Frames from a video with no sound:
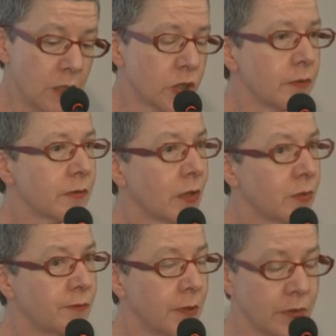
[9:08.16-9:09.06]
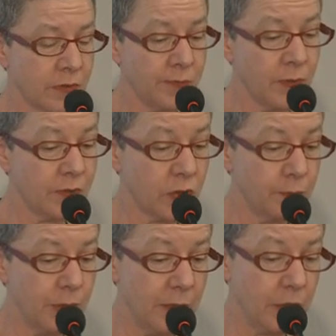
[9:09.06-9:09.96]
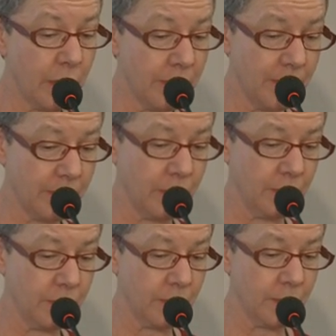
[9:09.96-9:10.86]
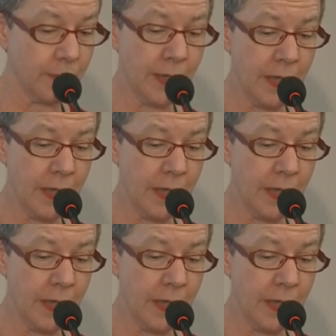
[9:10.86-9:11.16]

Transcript: So to focus first on bibliographic services,